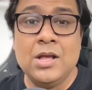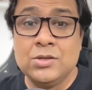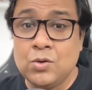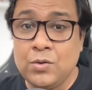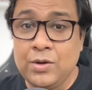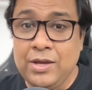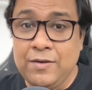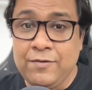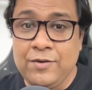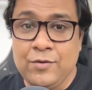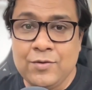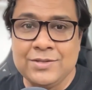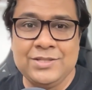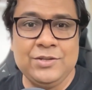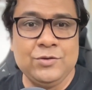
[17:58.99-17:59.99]
So if it
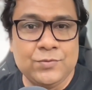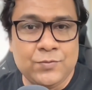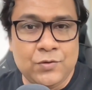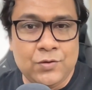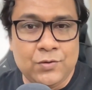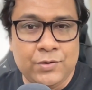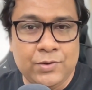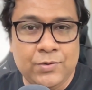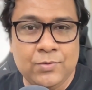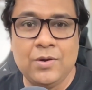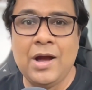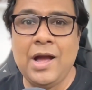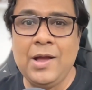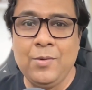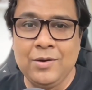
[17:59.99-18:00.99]
was useful to you,
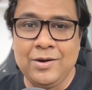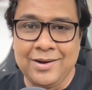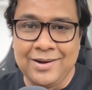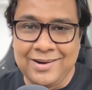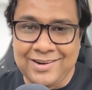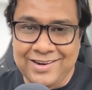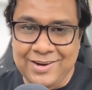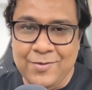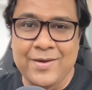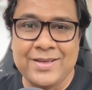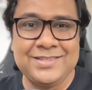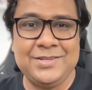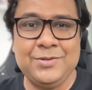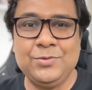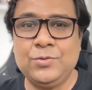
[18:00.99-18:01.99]
I would
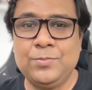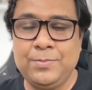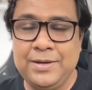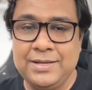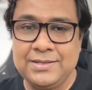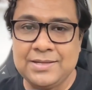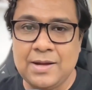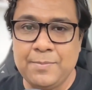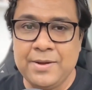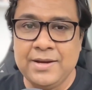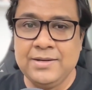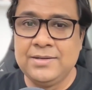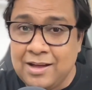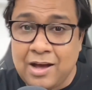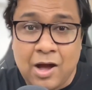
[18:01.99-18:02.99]
request you to please
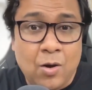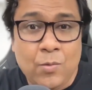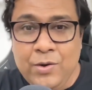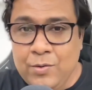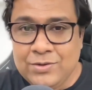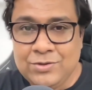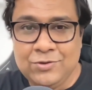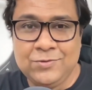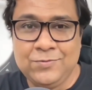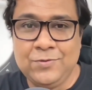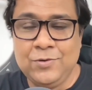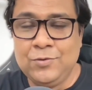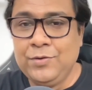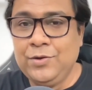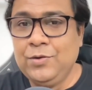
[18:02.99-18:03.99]
comment how it was
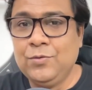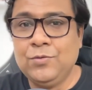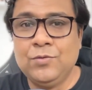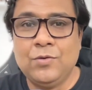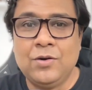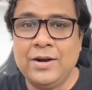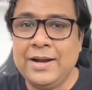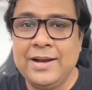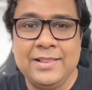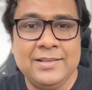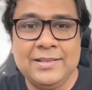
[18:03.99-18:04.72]
useful to you, or anything